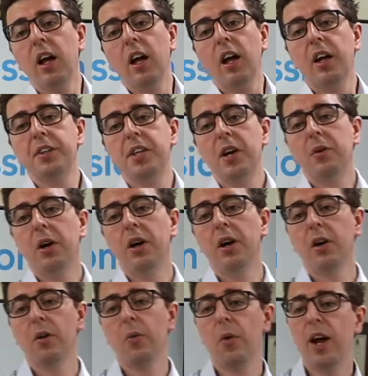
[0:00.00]
So
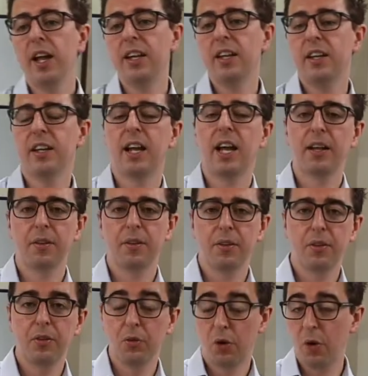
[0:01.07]
when
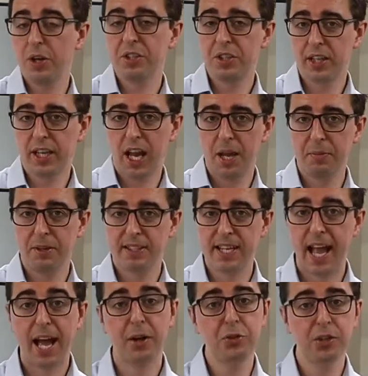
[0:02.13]
the question that came is,
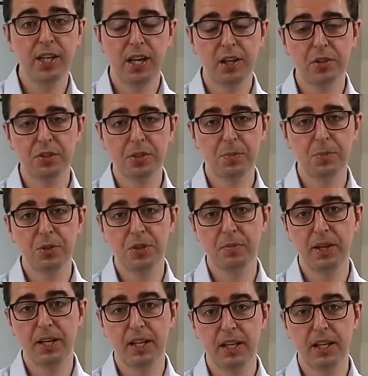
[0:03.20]
how do you get customers to make a